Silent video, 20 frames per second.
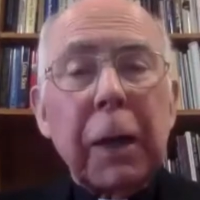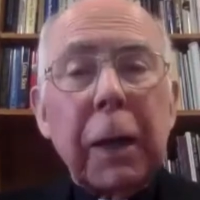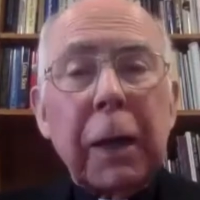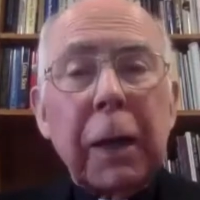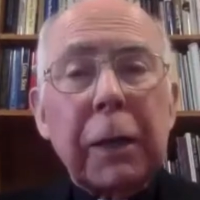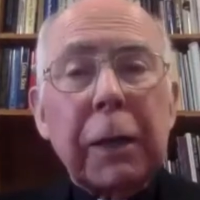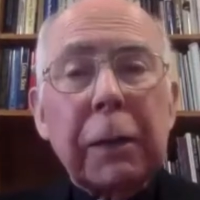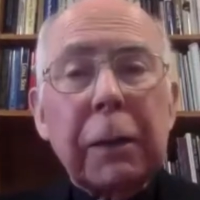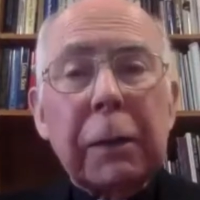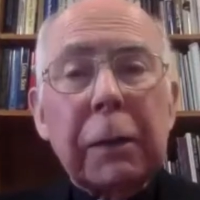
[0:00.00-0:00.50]

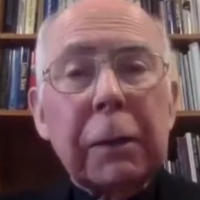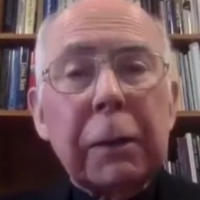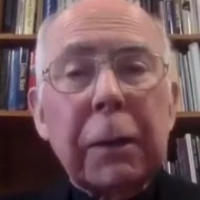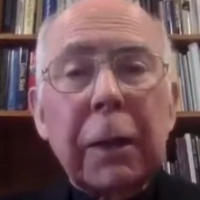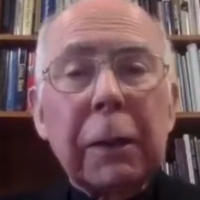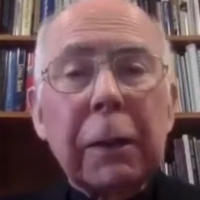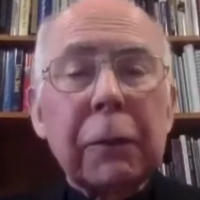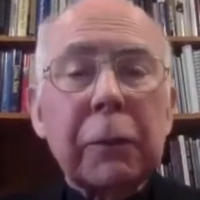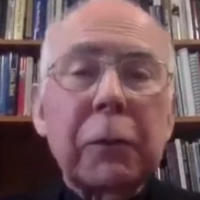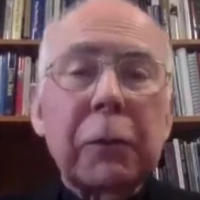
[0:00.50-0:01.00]
I
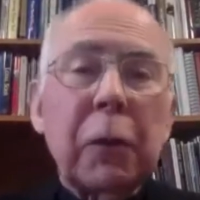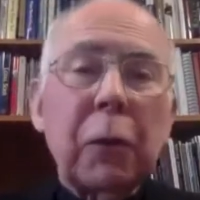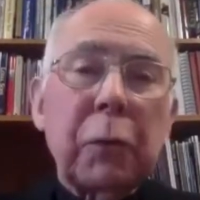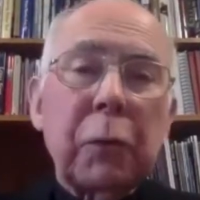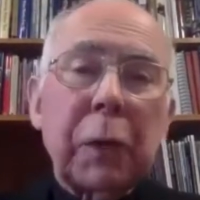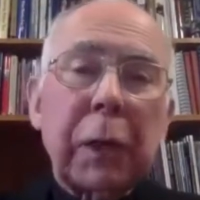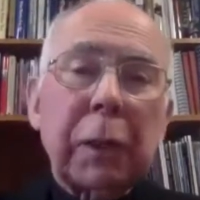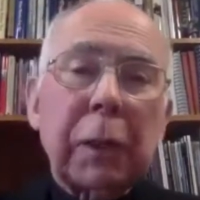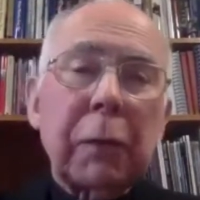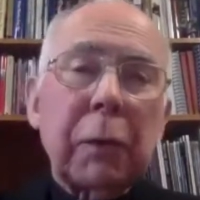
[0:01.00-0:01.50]
don't know,
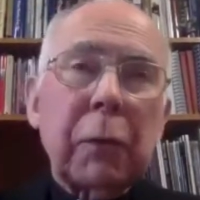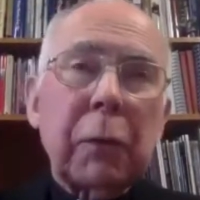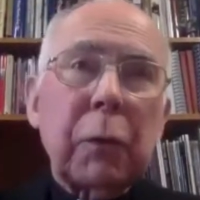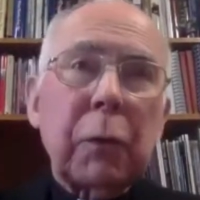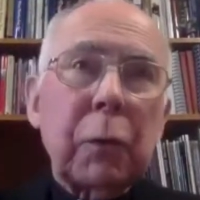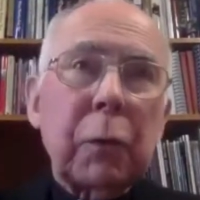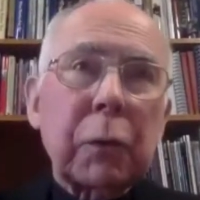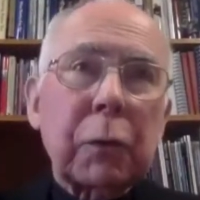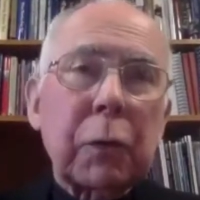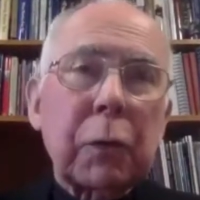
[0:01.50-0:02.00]
like the
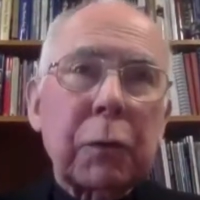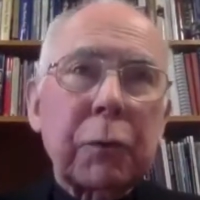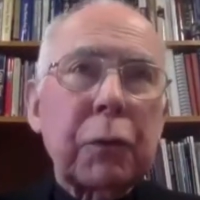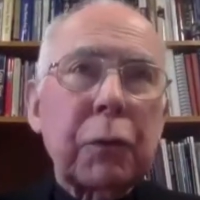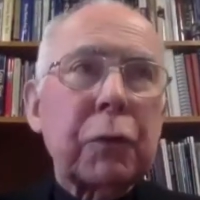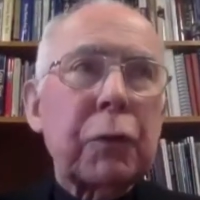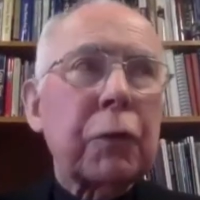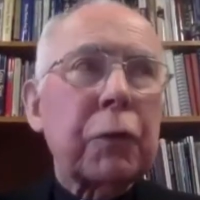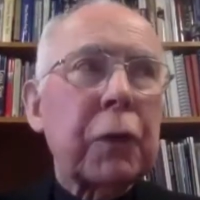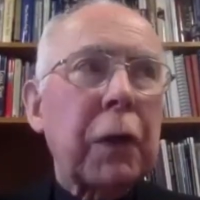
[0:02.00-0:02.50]
Holy Cross
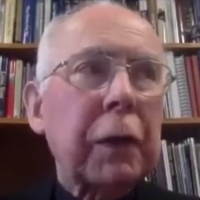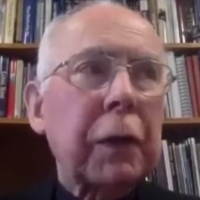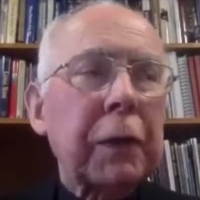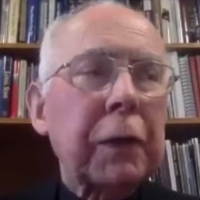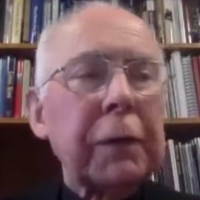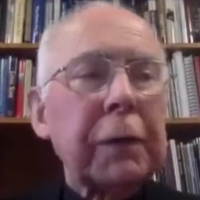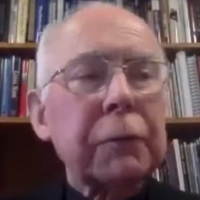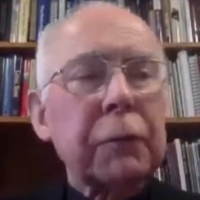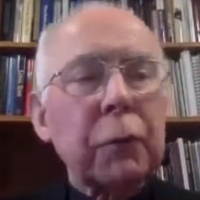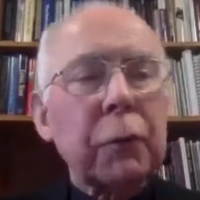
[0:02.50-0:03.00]
Sisters
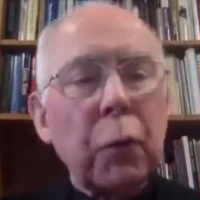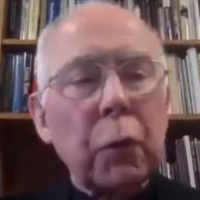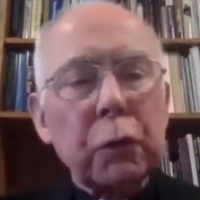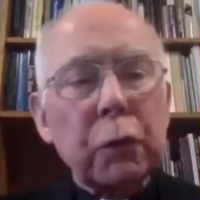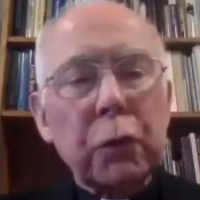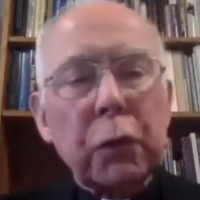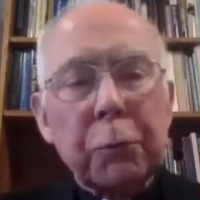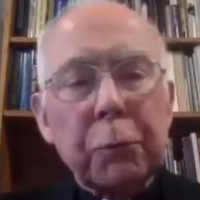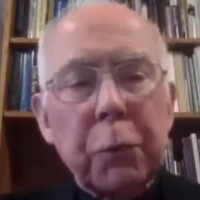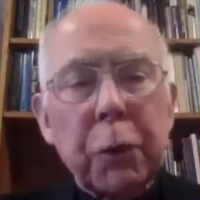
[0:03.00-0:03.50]
Archives or the Holy
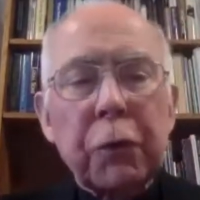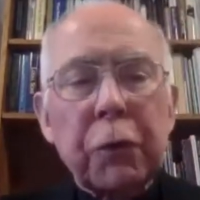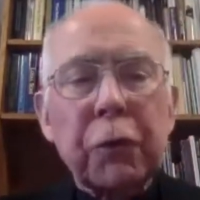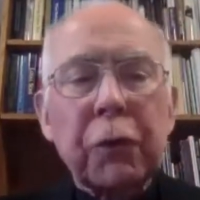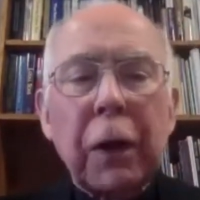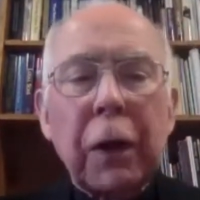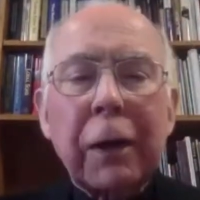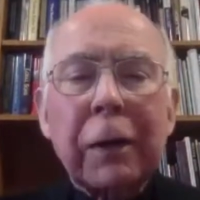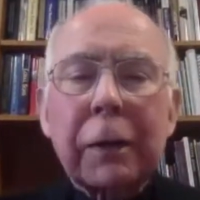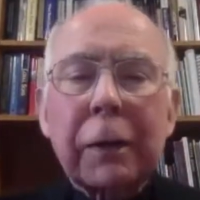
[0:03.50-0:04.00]
Cross
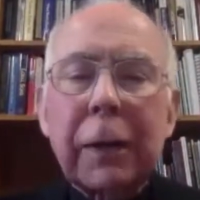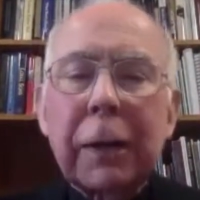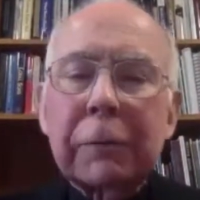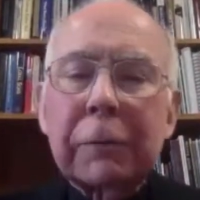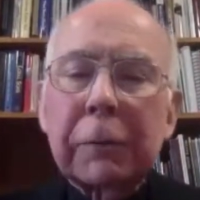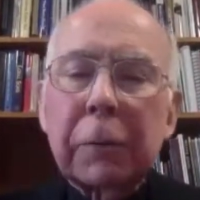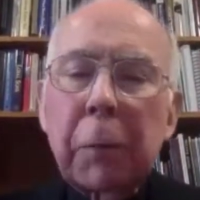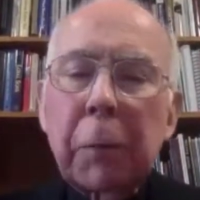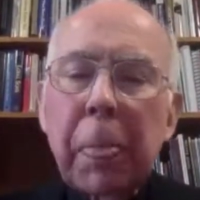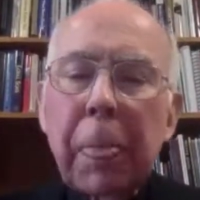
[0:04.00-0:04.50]
Brothers
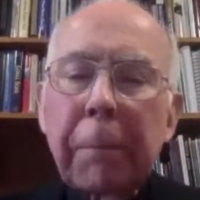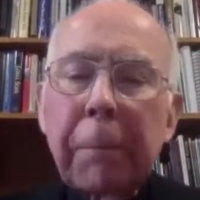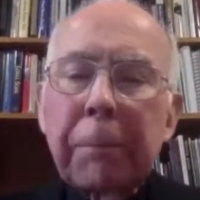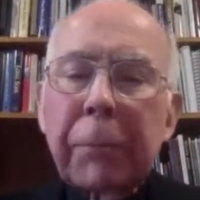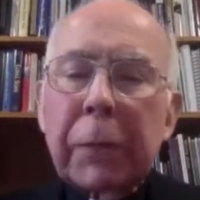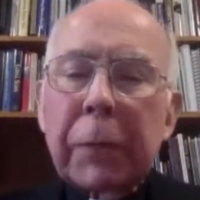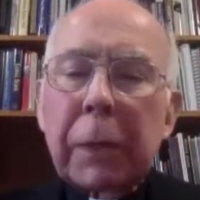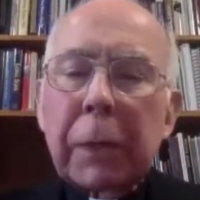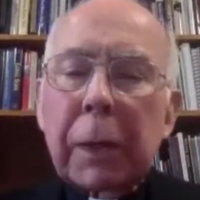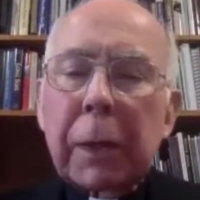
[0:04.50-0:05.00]
Archives,
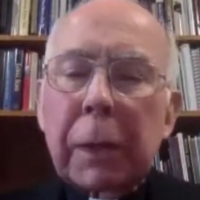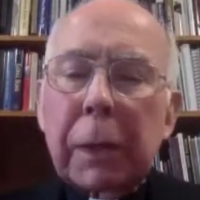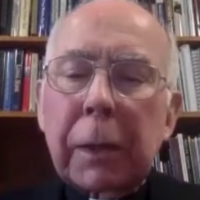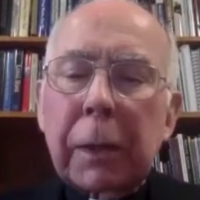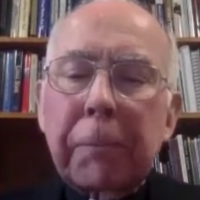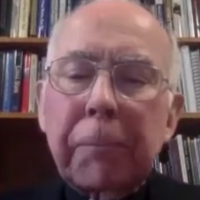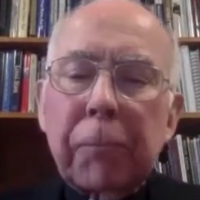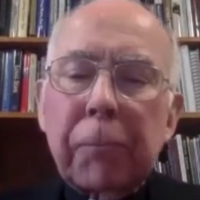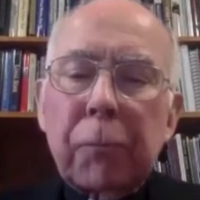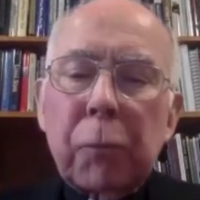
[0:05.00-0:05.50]

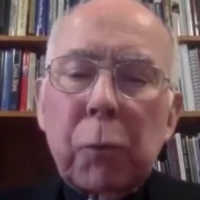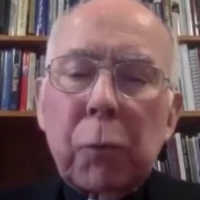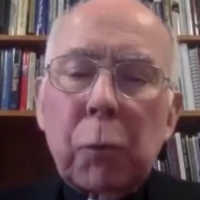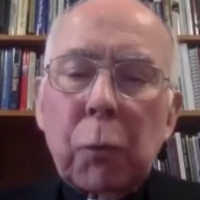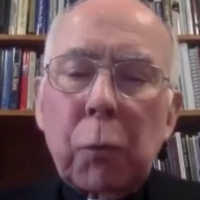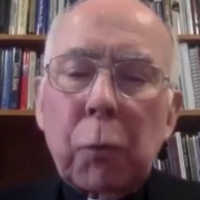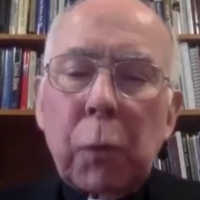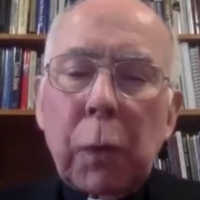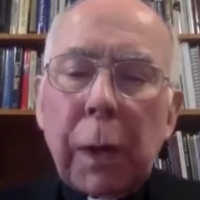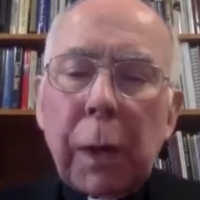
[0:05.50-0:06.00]

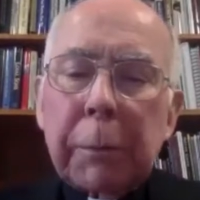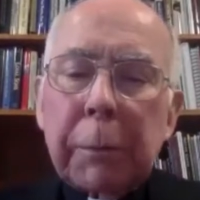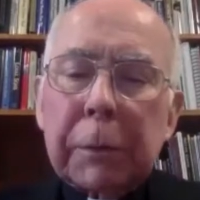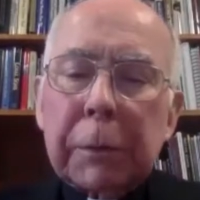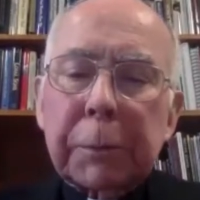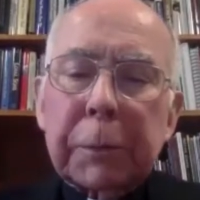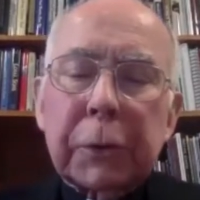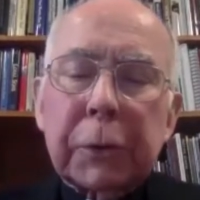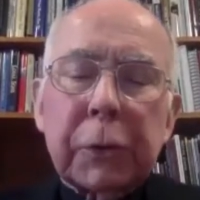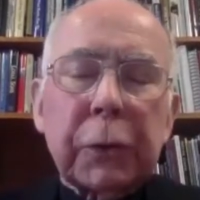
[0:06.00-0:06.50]
how
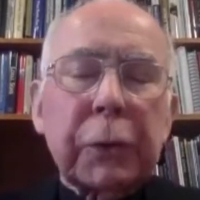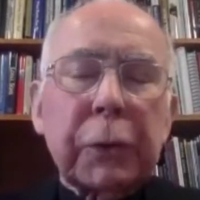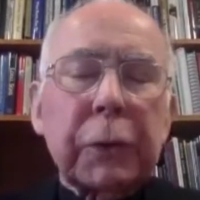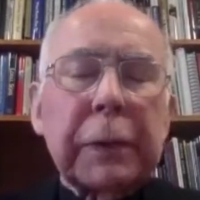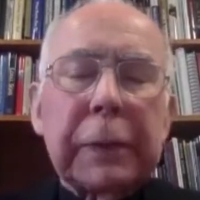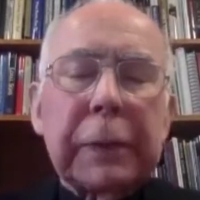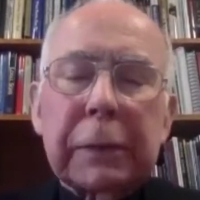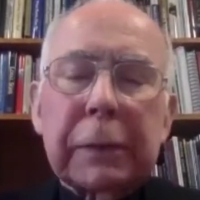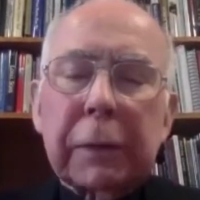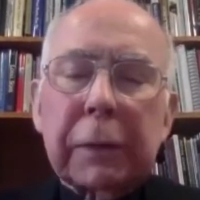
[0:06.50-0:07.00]
much material
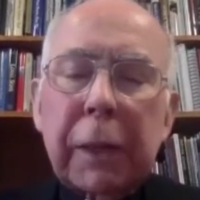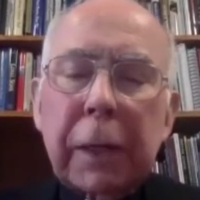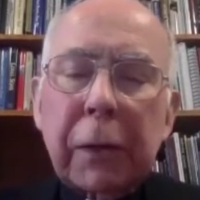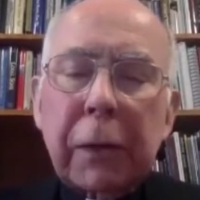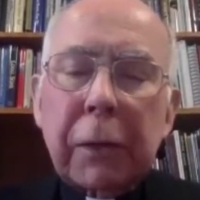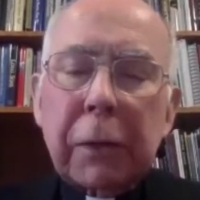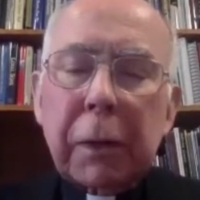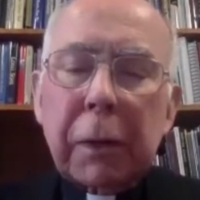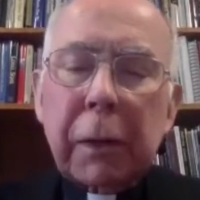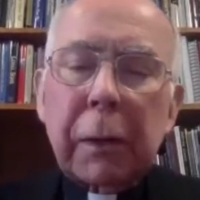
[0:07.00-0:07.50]
is
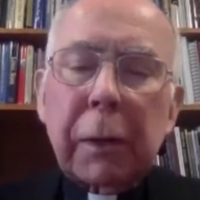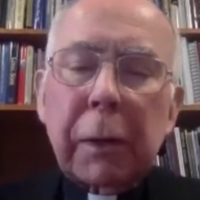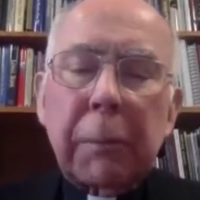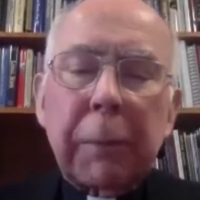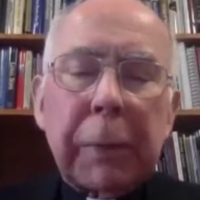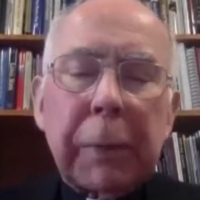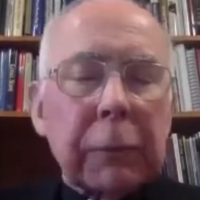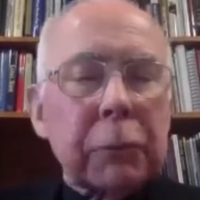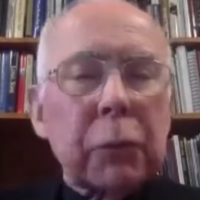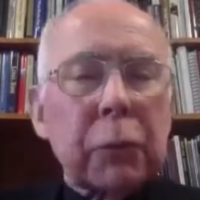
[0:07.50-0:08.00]
there
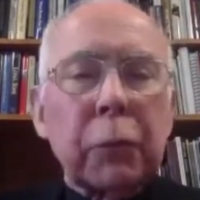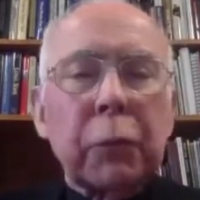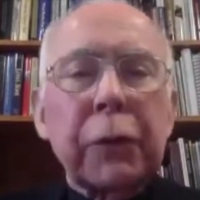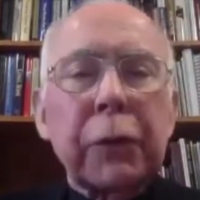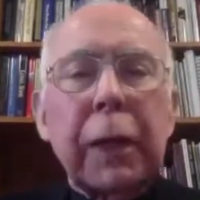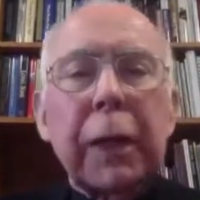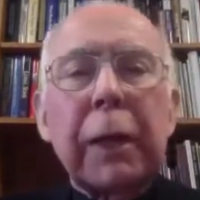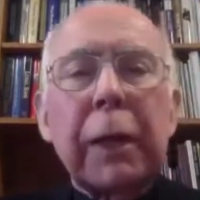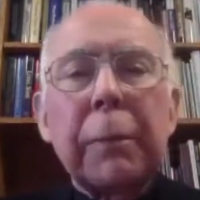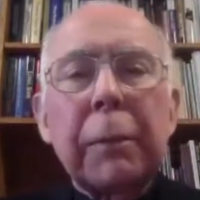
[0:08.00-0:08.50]
about Notre
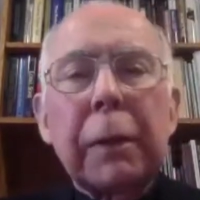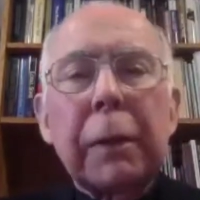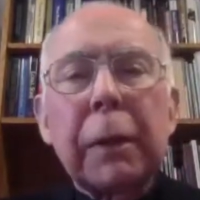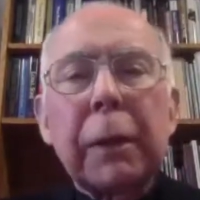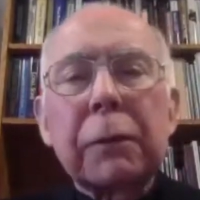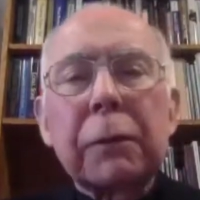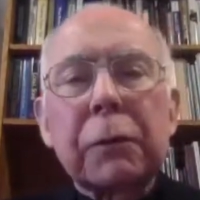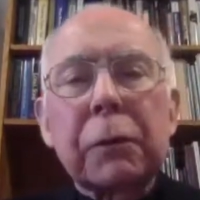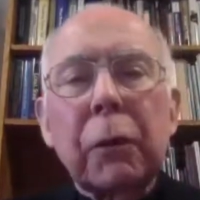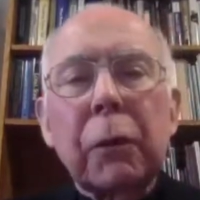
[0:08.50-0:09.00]
Dame
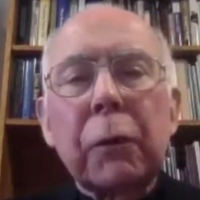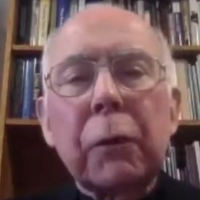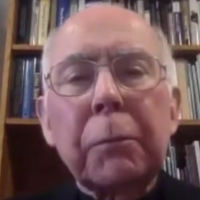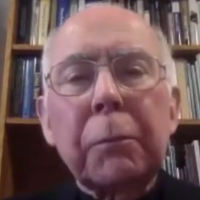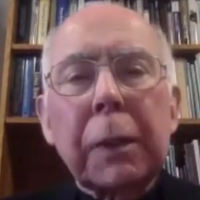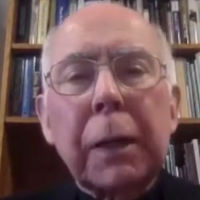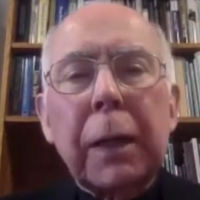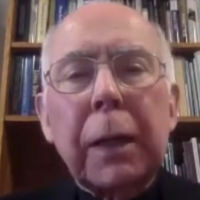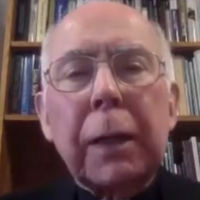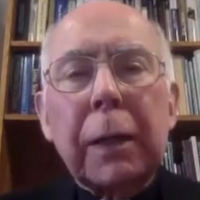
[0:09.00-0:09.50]
and so on,
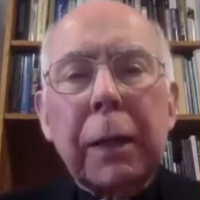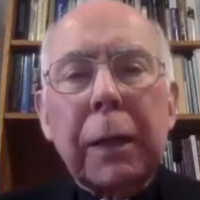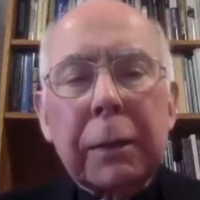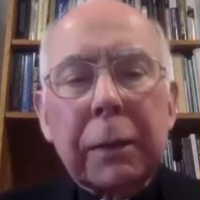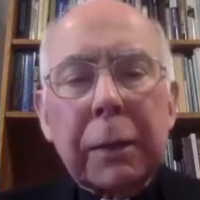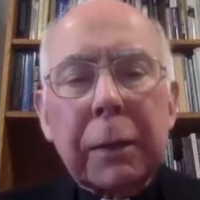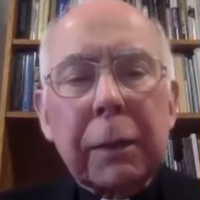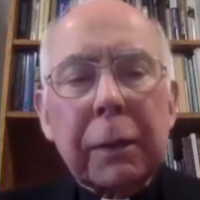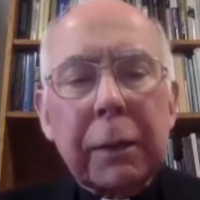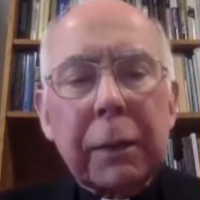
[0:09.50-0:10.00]
but I
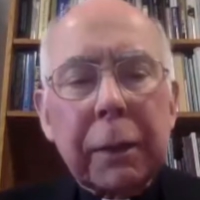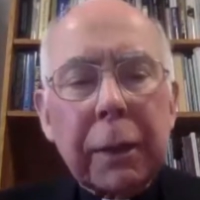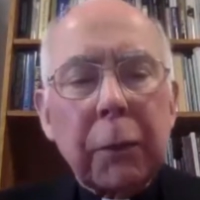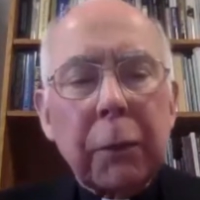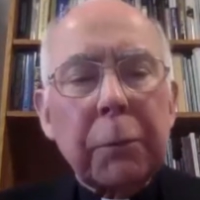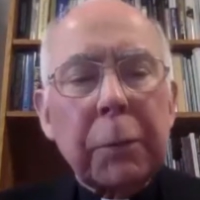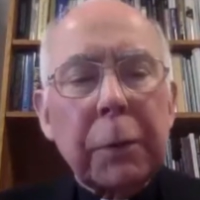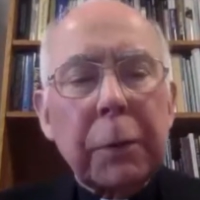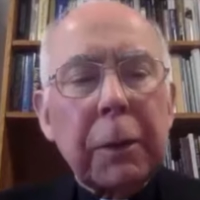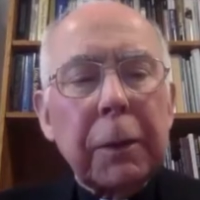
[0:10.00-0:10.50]
think that
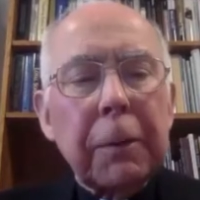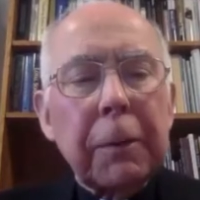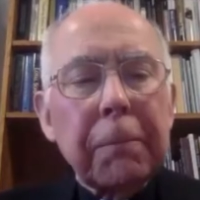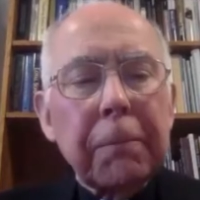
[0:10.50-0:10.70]
would be,